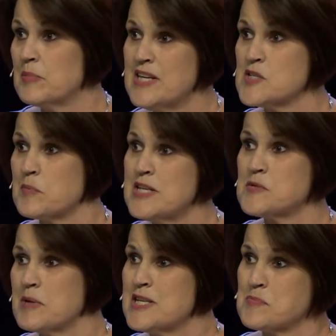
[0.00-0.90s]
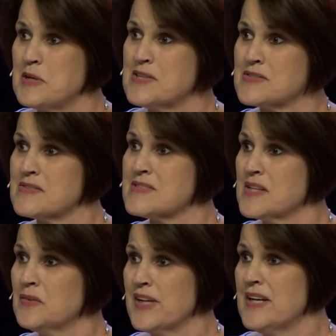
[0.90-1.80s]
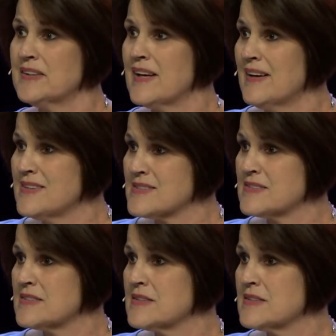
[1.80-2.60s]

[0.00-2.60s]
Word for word: peace, peace, peace, peace. Settle down, guys.